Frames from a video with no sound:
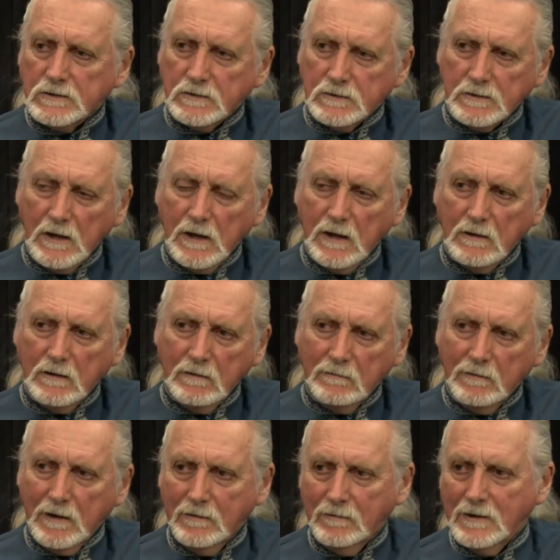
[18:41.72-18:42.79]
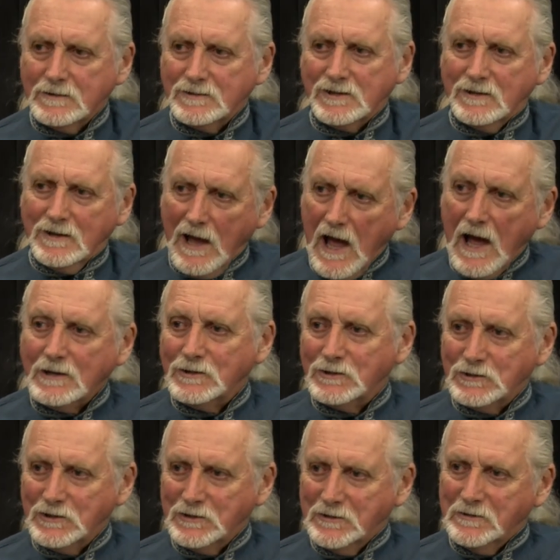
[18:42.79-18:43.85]
you said, there it's an
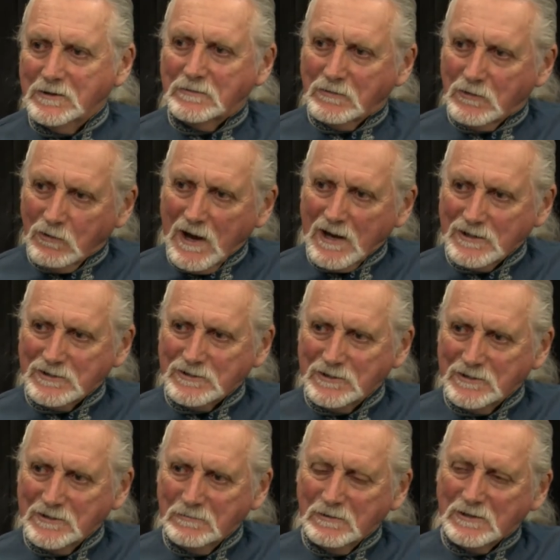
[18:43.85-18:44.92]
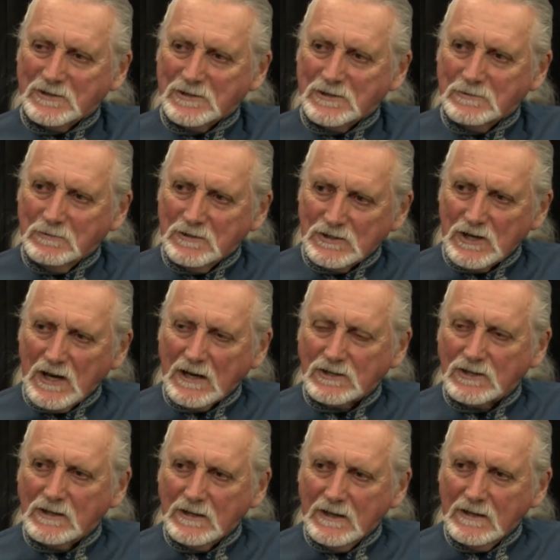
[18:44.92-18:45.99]
attitude of gratitude which, yeah. which
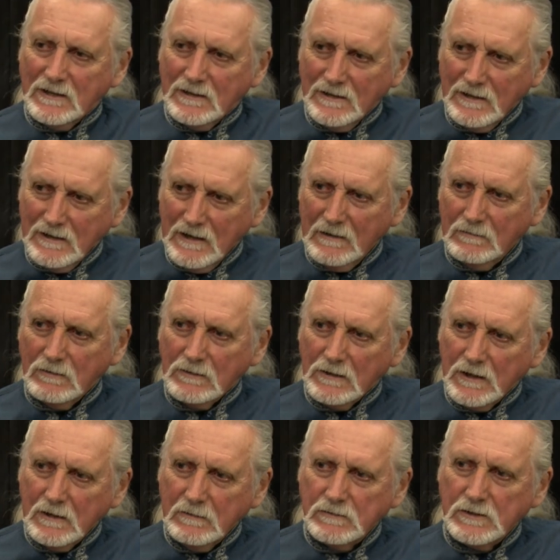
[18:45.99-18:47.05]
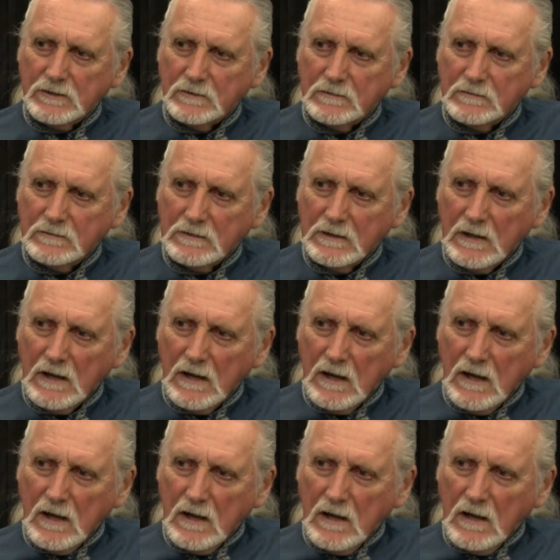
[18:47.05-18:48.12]
actually never leaves you.
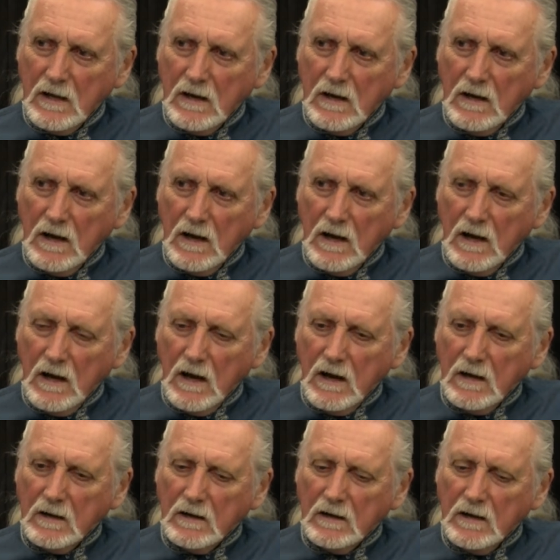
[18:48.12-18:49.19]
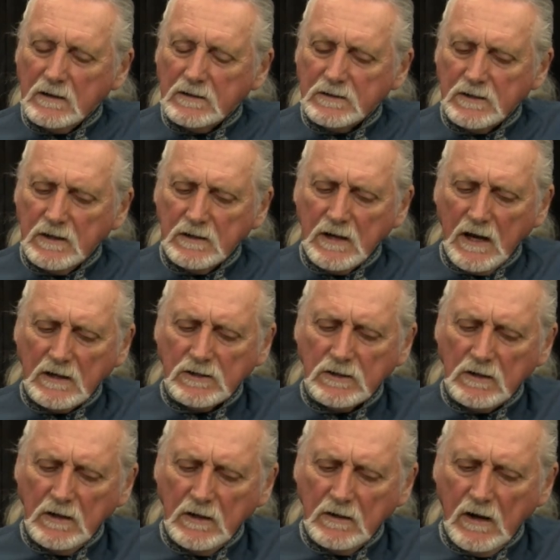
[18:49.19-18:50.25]
No. And it's it
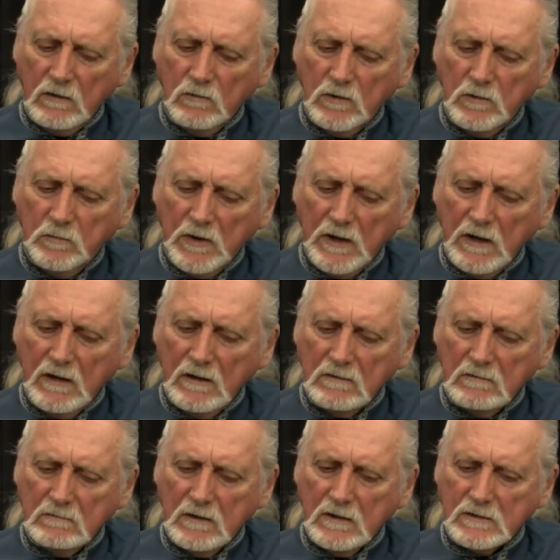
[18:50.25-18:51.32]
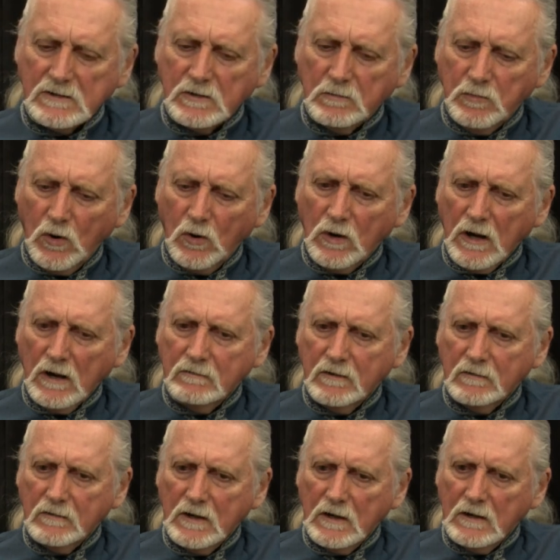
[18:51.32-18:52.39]
actually that would be supportive
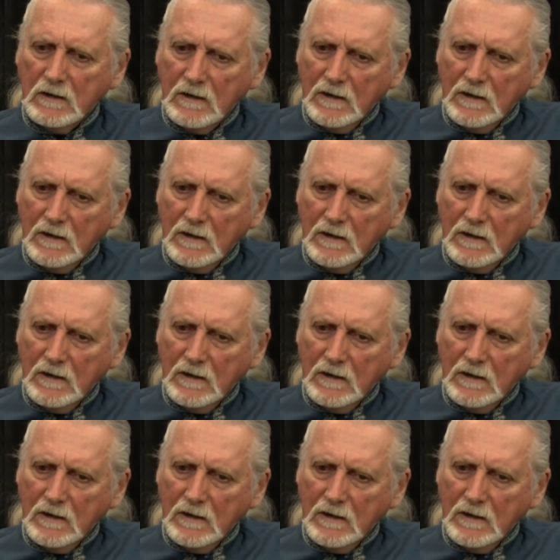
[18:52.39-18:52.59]
of a